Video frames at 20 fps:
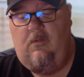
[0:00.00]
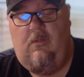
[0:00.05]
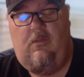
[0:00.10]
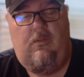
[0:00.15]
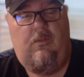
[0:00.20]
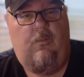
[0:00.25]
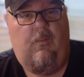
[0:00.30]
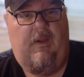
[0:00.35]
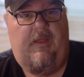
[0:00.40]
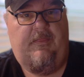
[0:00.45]

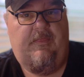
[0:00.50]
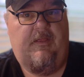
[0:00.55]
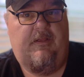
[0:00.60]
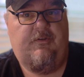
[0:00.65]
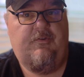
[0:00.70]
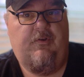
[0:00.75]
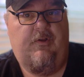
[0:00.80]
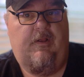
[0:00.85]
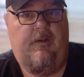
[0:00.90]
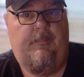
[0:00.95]
the way
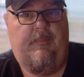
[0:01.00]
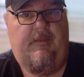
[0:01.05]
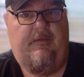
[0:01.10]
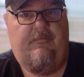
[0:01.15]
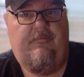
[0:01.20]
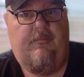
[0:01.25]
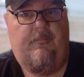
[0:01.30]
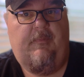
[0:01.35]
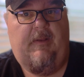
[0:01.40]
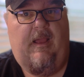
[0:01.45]
things are going to be
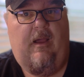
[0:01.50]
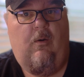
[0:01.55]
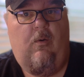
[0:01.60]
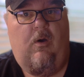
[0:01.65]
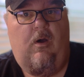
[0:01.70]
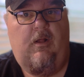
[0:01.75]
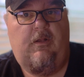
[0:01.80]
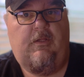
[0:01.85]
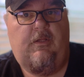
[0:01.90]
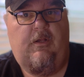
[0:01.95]
from now
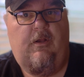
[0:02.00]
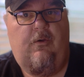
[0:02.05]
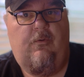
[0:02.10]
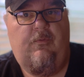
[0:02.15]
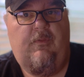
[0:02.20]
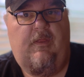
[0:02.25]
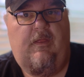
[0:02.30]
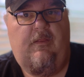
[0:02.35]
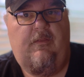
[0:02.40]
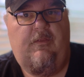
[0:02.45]
on, you know,
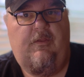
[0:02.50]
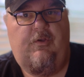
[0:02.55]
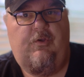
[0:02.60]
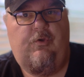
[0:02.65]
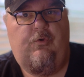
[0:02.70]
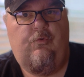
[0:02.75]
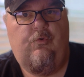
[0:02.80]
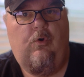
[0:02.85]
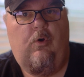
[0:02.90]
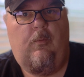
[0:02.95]
the
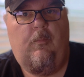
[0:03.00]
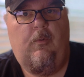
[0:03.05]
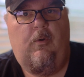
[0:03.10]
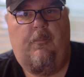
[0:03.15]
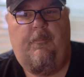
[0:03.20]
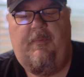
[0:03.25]
new normal.